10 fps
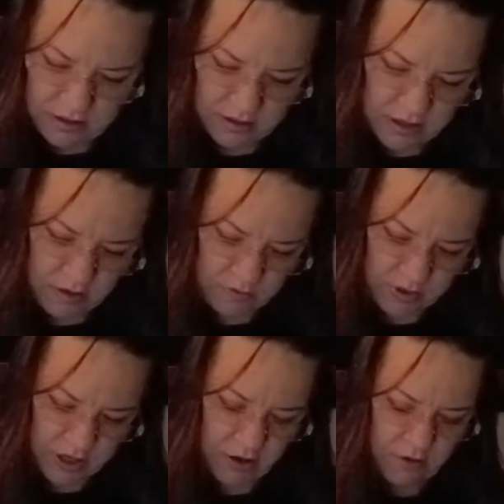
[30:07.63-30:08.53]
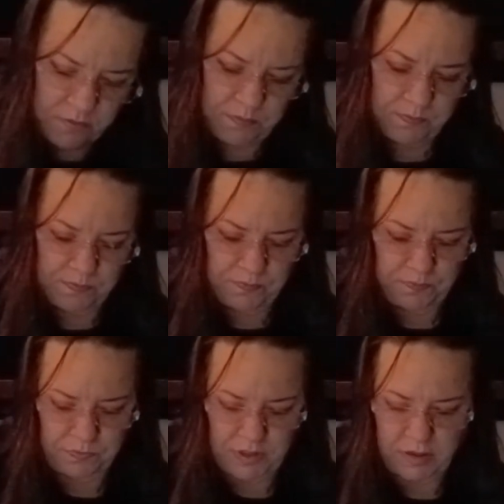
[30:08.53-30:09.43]
There we go.
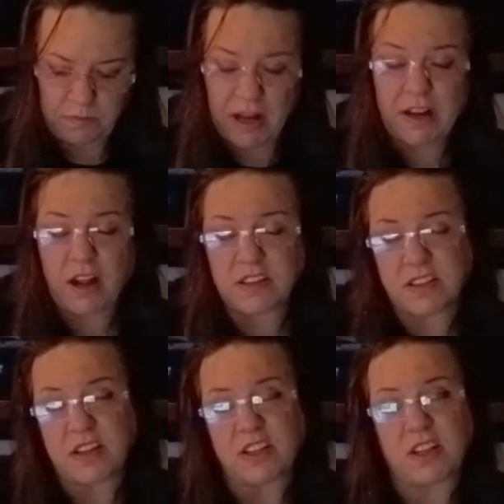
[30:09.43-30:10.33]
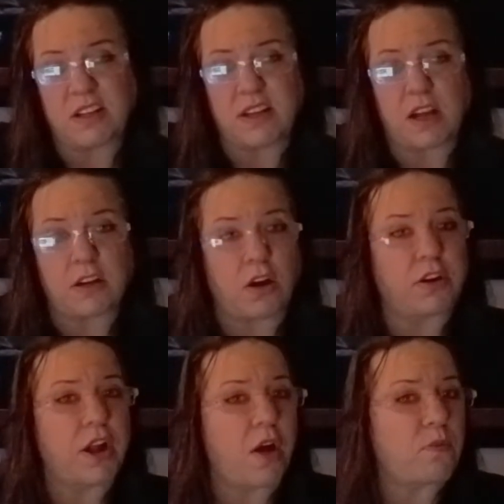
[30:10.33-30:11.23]
My cuts into the deck are
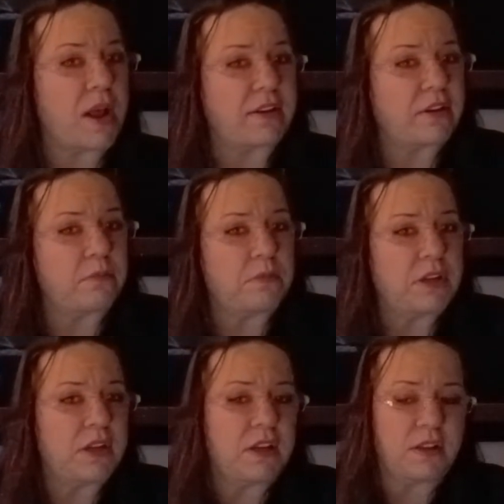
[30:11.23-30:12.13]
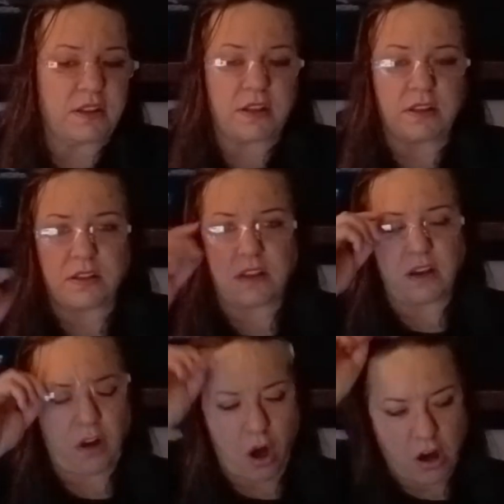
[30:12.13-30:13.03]
not random.
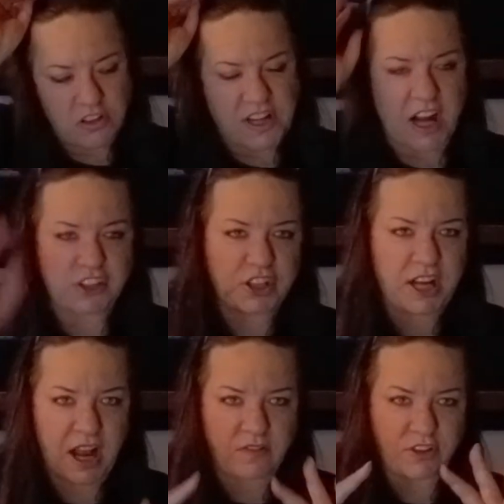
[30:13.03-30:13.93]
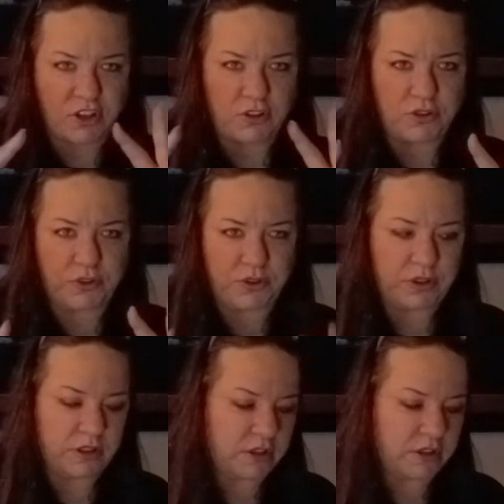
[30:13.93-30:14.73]
The cards actually have to